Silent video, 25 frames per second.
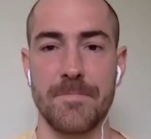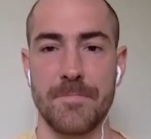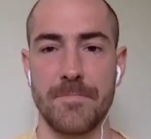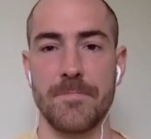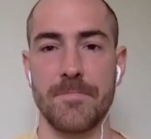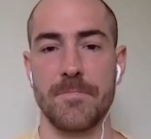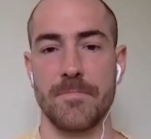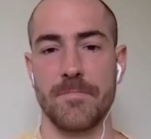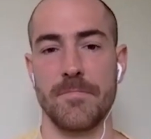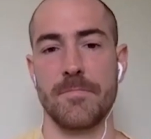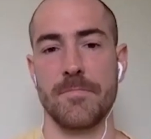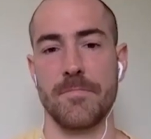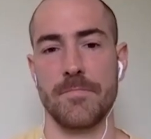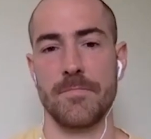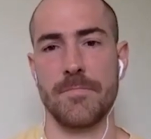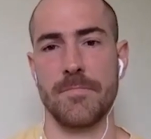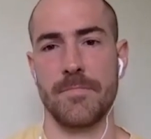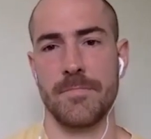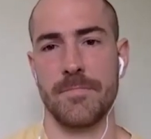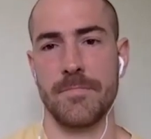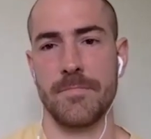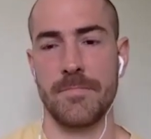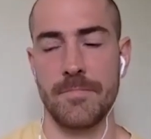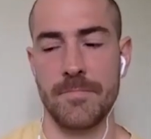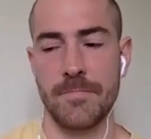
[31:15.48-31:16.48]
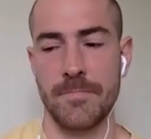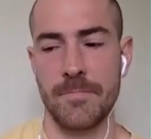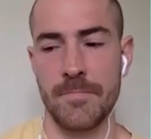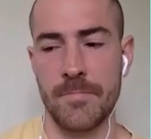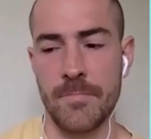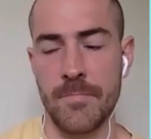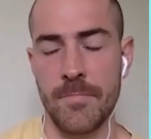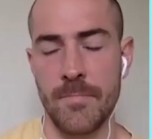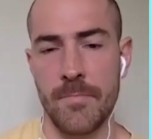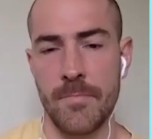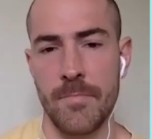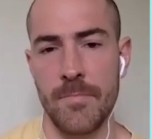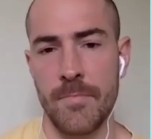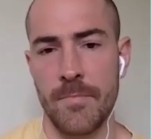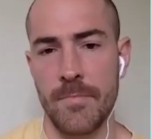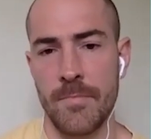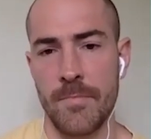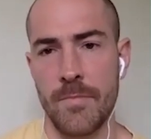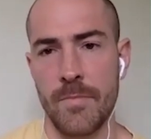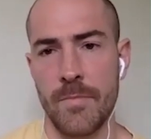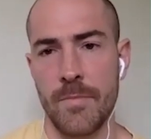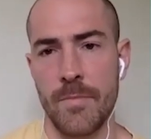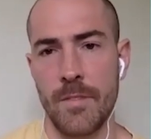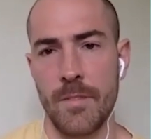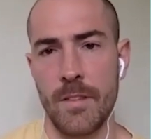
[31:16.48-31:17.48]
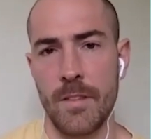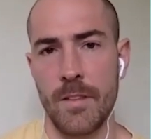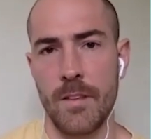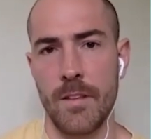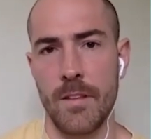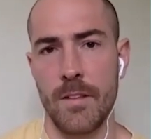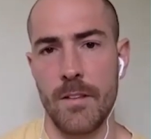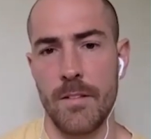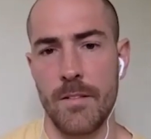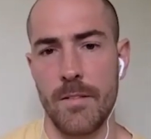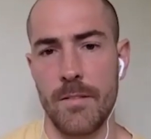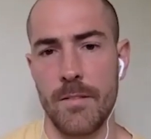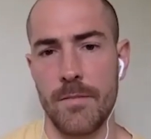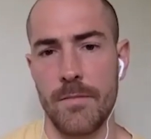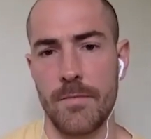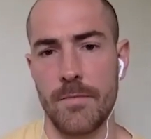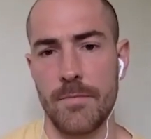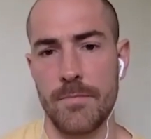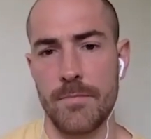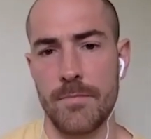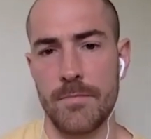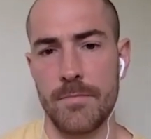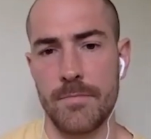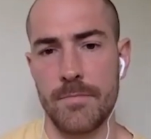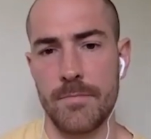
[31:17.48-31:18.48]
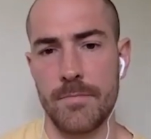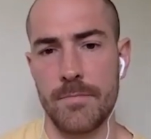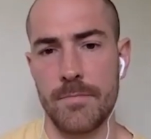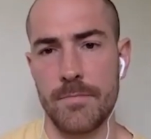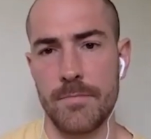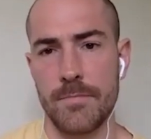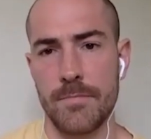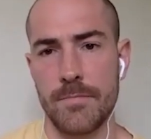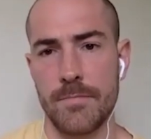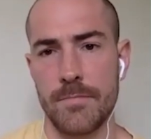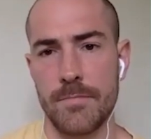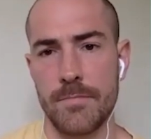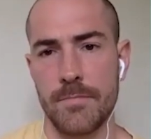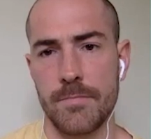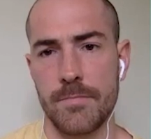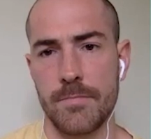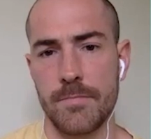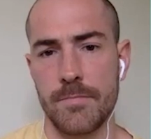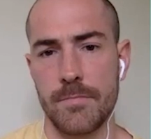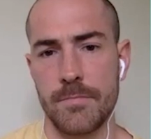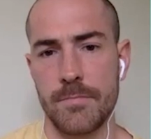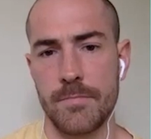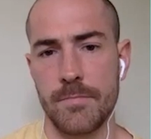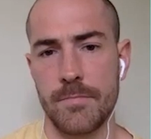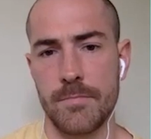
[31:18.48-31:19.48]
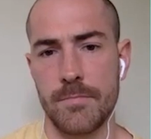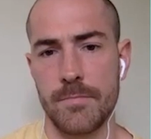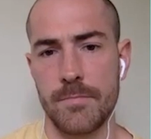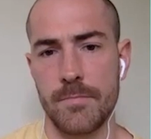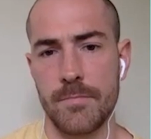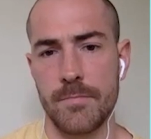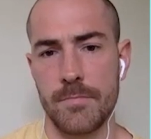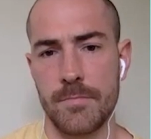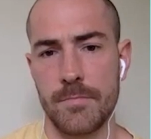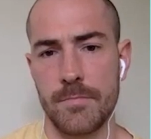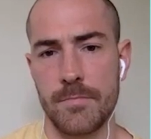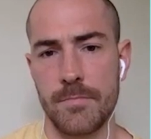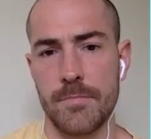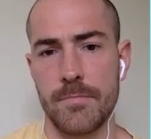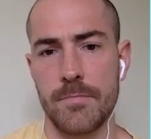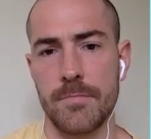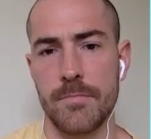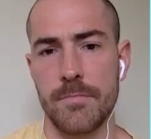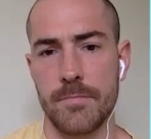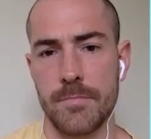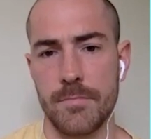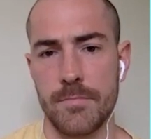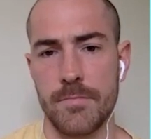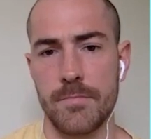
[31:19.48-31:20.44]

(not speaking)